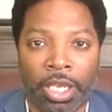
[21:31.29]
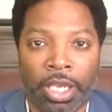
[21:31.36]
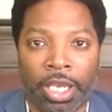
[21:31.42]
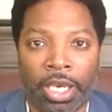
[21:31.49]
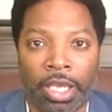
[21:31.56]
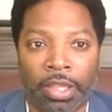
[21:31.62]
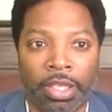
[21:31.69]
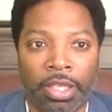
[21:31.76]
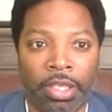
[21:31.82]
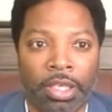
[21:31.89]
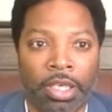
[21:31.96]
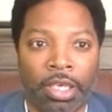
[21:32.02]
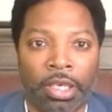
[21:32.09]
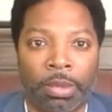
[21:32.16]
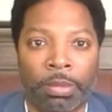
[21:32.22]
And I think
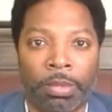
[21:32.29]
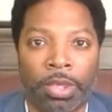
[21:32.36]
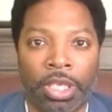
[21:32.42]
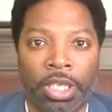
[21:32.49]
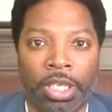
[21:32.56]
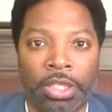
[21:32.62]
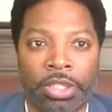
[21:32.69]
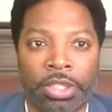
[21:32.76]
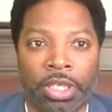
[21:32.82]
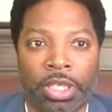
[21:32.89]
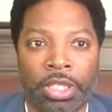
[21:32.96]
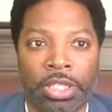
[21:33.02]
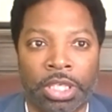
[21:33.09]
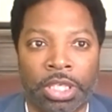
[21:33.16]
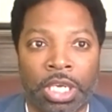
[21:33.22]
um, it's, a,
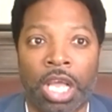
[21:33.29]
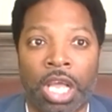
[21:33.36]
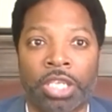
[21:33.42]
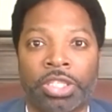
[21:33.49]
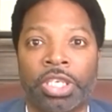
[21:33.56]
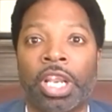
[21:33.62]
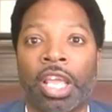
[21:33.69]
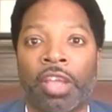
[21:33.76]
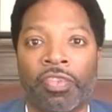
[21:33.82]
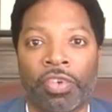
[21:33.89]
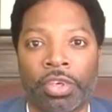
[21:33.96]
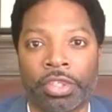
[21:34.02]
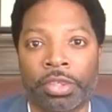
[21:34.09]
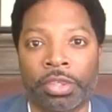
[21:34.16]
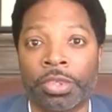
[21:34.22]
it's a constant
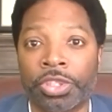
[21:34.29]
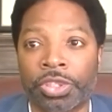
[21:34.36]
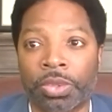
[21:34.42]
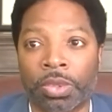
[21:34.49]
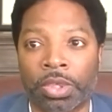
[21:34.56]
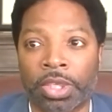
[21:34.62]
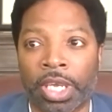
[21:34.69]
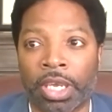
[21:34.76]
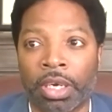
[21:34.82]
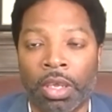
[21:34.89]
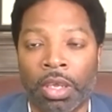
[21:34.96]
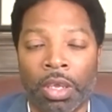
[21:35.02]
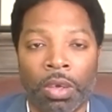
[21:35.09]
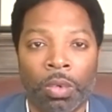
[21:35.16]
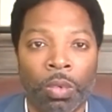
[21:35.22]
effort to ensure that
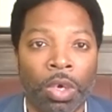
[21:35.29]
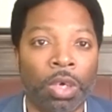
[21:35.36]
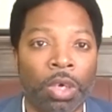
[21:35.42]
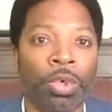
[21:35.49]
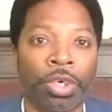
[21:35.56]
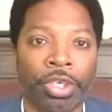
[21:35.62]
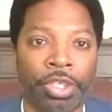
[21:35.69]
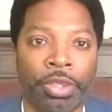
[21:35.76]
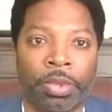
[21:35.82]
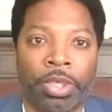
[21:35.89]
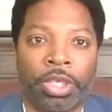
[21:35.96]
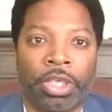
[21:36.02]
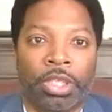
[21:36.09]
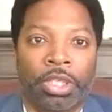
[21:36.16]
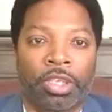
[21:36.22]
what we're
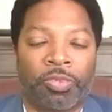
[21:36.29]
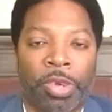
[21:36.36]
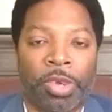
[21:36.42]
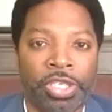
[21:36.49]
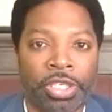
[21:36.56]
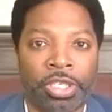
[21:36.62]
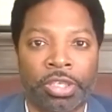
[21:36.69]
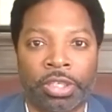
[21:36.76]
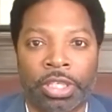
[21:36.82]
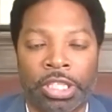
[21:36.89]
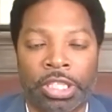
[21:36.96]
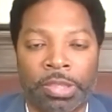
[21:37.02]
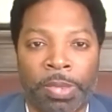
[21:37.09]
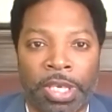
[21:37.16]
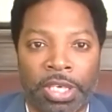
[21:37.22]
doing in the information security
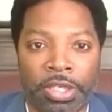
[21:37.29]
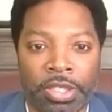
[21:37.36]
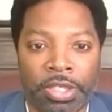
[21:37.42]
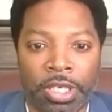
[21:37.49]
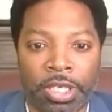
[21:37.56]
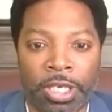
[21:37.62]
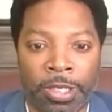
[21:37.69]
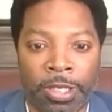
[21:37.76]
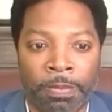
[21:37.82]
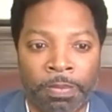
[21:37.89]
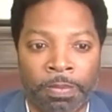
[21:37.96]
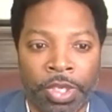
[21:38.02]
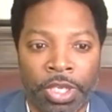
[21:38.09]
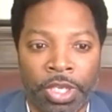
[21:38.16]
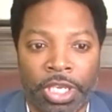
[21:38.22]
space
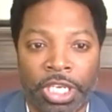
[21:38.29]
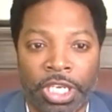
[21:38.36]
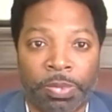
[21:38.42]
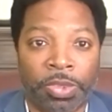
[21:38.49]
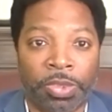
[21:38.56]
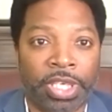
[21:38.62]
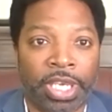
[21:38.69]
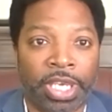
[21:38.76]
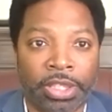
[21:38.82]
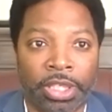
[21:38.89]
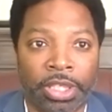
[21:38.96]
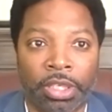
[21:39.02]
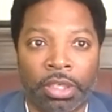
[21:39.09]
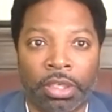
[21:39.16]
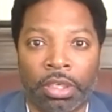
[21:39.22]
um, is
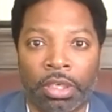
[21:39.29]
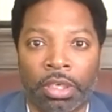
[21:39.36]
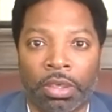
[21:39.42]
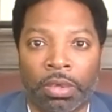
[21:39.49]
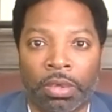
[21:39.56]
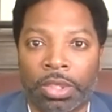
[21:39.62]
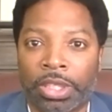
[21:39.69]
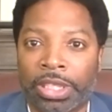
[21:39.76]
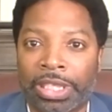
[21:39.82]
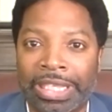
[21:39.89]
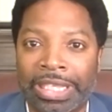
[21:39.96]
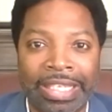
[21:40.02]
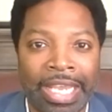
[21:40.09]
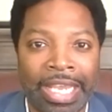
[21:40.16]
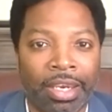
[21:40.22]
protecting, you know, key
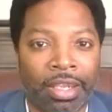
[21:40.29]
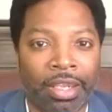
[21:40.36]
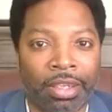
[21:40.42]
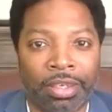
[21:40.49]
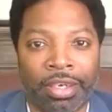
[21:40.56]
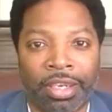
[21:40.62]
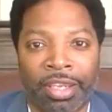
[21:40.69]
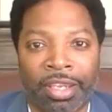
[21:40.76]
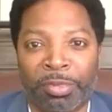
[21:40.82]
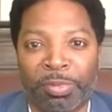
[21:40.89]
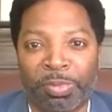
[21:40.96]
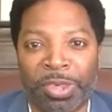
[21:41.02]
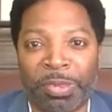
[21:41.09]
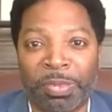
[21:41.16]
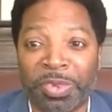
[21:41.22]
data and
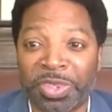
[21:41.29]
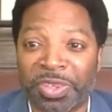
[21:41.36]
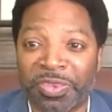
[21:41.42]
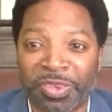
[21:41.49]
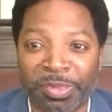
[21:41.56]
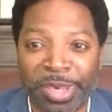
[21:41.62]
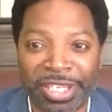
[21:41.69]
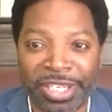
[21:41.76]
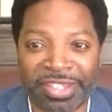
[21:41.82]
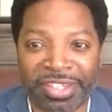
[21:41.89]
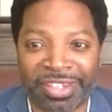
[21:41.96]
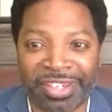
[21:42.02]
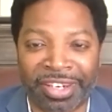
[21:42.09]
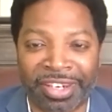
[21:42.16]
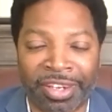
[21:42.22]
people's
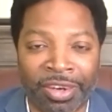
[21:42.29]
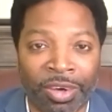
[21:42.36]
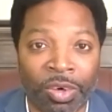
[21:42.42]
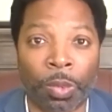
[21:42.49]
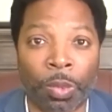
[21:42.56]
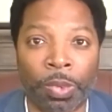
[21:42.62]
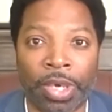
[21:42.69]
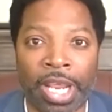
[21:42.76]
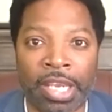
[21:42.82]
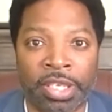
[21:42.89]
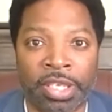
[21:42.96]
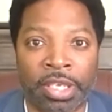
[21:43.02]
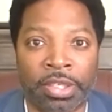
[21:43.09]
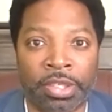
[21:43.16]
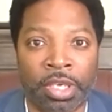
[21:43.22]
information and, and our corporate
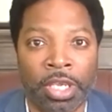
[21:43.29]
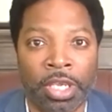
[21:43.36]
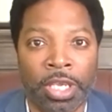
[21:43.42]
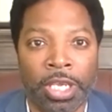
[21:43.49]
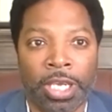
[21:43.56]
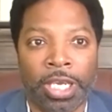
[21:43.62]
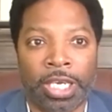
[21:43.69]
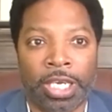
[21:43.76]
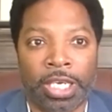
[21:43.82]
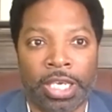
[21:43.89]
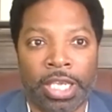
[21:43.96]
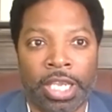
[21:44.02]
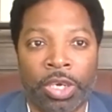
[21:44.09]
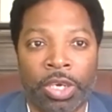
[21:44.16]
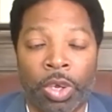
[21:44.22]
assets uh,
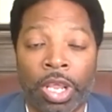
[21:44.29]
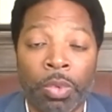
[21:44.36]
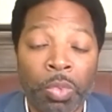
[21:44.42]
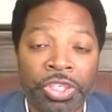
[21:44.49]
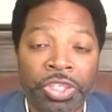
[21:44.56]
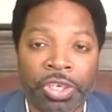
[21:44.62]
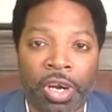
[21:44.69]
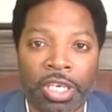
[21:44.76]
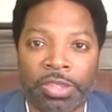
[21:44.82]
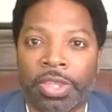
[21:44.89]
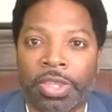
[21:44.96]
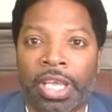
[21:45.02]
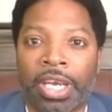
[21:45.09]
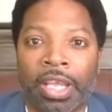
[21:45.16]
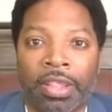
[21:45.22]
and, you know, and we're charged with
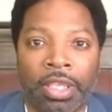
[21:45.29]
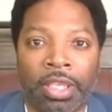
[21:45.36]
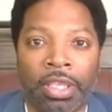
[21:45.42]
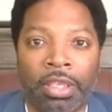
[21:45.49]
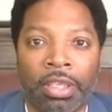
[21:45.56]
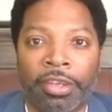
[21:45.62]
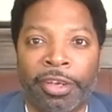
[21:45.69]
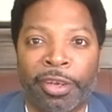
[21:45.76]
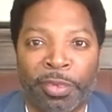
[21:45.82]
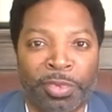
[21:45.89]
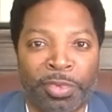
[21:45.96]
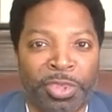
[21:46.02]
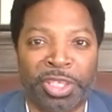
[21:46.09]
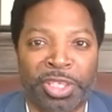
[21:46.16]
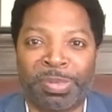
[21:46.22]
that. I think, you know,
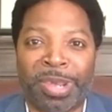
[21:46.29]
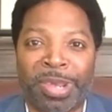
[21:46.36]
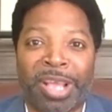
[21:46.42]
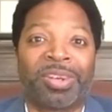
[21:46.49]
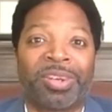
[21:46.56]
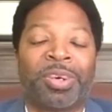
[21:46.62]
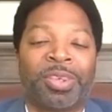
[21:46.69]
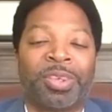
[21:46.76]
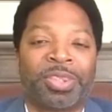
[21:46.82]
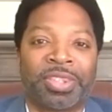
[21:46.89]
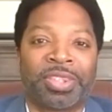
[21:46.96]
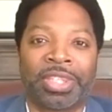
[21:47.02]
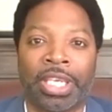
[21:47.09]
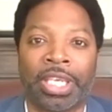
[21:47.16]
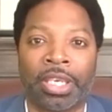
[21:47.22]
touching back on culture
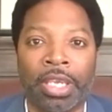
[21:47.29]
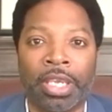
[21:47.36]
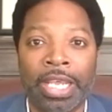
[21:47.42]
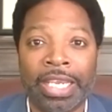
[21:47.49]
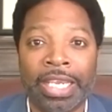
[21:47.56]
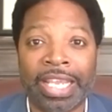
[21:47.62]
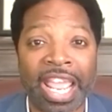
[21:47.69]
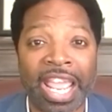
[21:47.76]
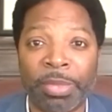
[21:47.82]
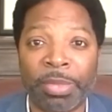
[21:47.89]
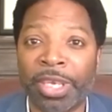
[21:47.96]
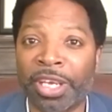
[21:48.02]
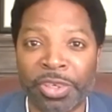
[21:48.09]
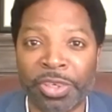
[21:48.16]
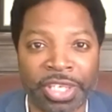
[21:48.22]
again can't be
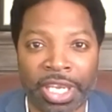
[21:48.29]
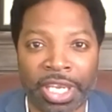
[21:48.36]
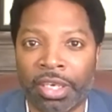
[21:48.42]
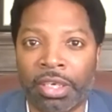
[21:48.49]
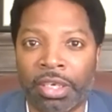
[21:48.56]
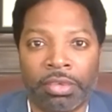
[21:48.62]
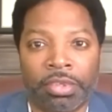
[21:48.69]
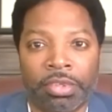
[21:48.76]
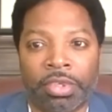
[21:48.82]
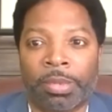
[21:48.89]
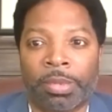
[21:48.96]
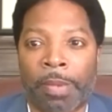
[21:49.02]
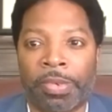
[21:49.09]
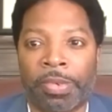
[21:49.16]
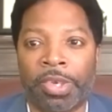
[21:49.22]
understated. So I'm
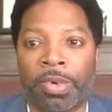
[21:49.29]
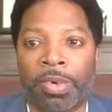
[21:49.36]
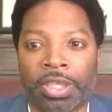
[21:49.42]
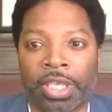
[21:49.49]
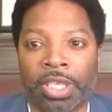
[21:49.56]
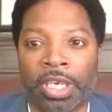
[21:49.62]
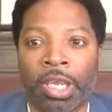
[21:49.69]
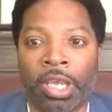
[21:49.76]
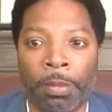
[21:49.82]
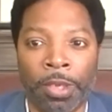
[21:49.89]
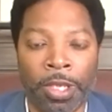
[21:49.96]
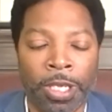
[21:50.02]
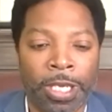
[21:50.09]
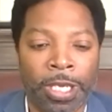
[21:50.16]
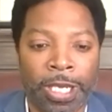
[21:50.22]
happy you brought that up.
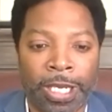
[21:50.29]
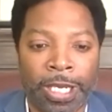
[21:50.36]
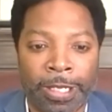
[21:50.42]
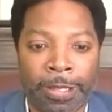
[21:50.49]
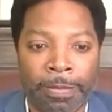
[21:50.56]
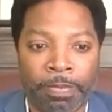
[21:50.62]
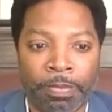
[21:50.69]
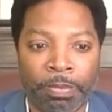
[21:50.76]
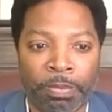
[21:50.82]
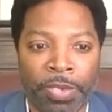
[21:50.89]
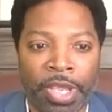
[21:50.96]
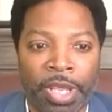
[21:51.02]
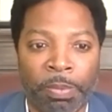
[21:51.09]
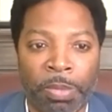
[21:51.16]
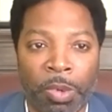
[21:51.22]
Um,
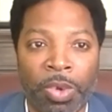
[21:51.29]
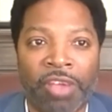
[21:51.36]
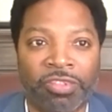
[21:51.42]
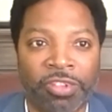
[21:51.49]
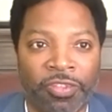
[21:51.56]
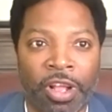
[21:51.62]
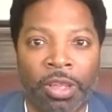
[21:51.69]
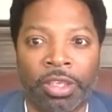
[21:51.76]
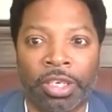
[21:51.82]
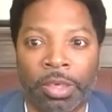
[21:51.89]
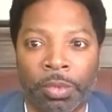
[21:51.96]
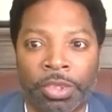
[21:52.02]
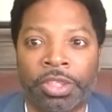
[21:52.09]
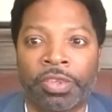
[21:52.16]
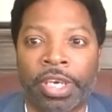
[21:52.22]
and but we have to follow it up
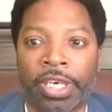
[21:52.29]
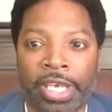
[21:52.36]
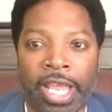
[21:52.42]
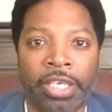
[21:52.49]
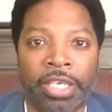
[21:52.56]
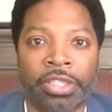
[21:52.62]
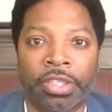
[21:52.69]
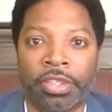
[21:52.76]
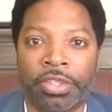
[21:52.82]
with direct action.